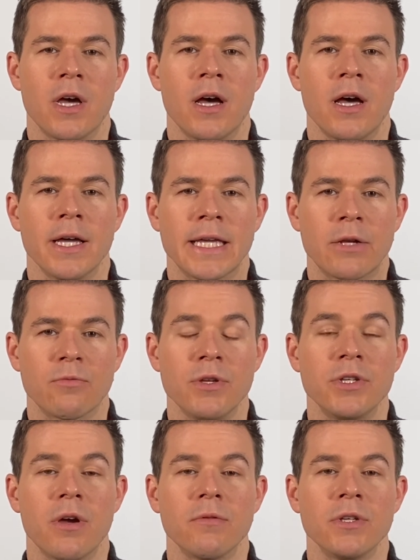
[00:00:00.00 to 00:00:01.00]
can
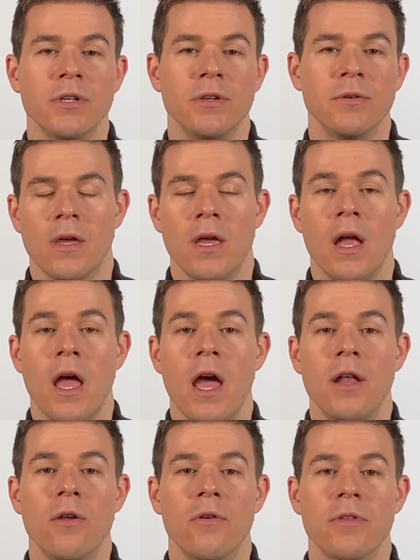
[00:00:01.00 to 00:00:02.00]
reach out to you
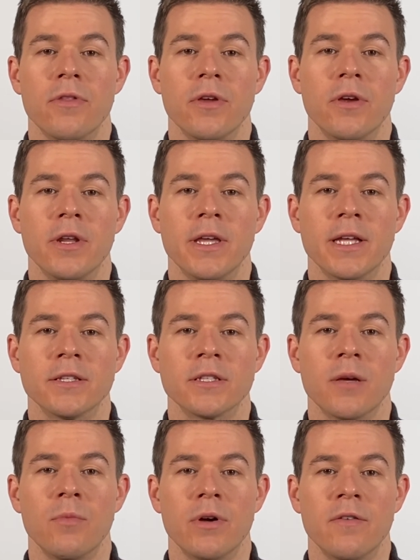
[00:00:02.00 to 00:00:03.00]
and know that they're going to get
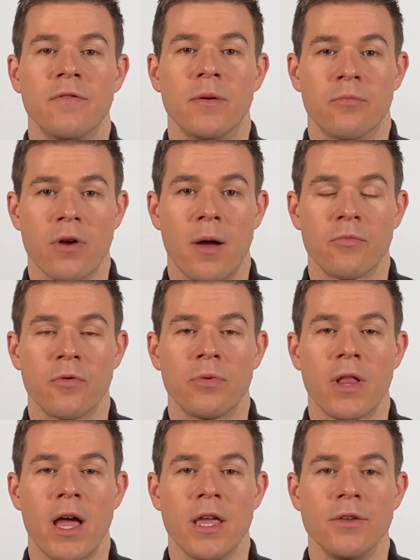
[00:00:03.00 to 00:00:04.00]
somewhat of a prompt
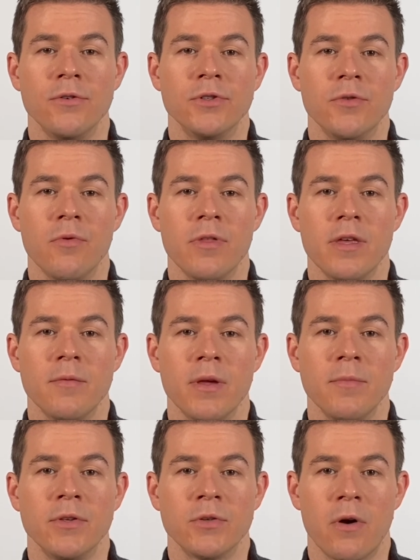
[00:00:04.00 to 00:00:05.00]
reply, usually within
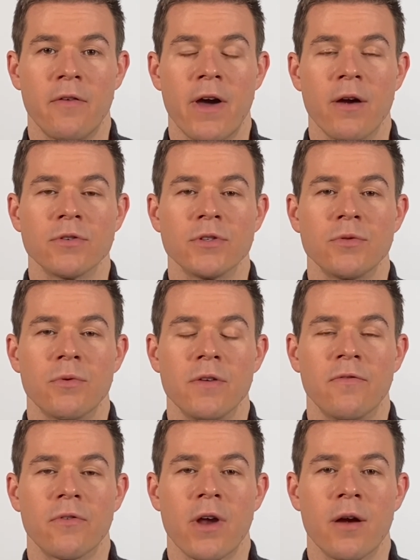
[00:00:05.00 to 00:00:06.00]
maybe 12 hours or
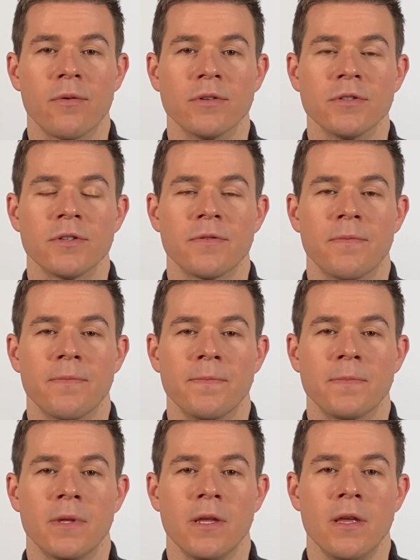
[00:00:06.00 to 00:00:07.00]
24 hours.
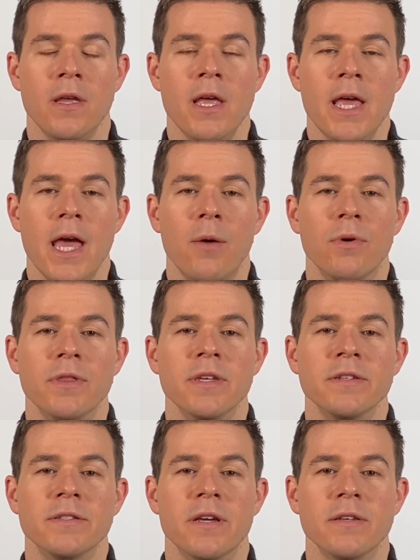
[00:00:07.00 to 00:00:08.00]
And what
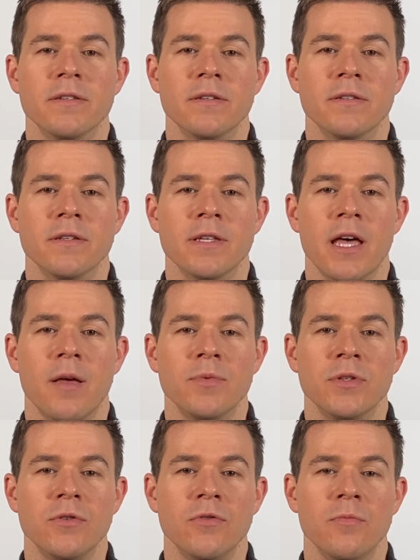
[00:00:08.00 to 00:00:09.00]
this does is this helps
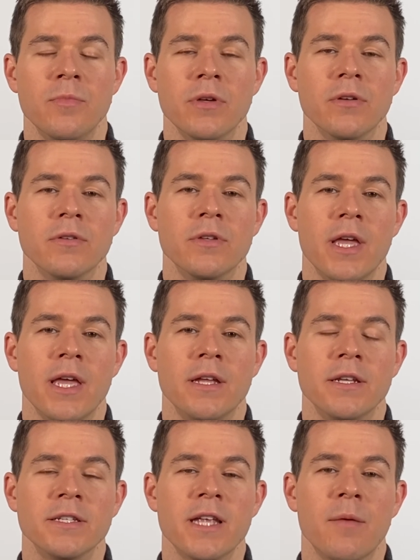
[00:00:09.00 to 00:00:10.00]
to build and
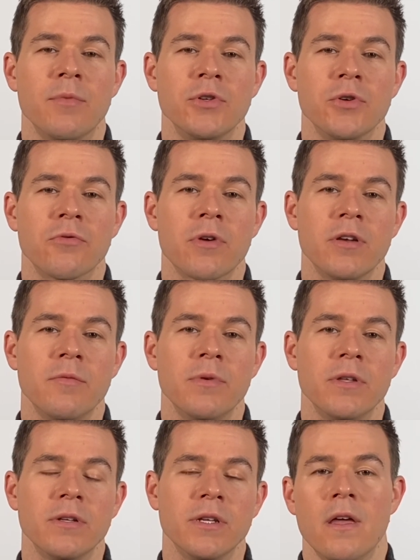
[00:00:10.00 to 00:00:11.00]
establish your
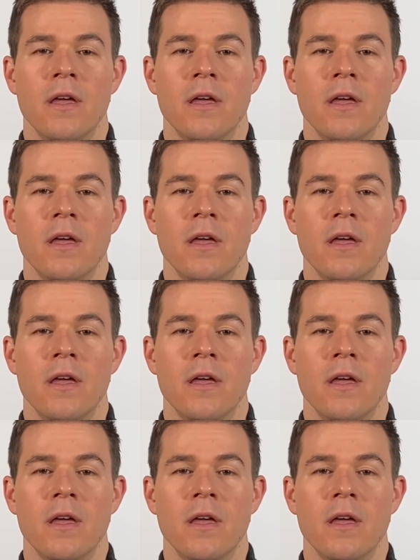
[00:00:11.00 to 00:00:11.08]
credibility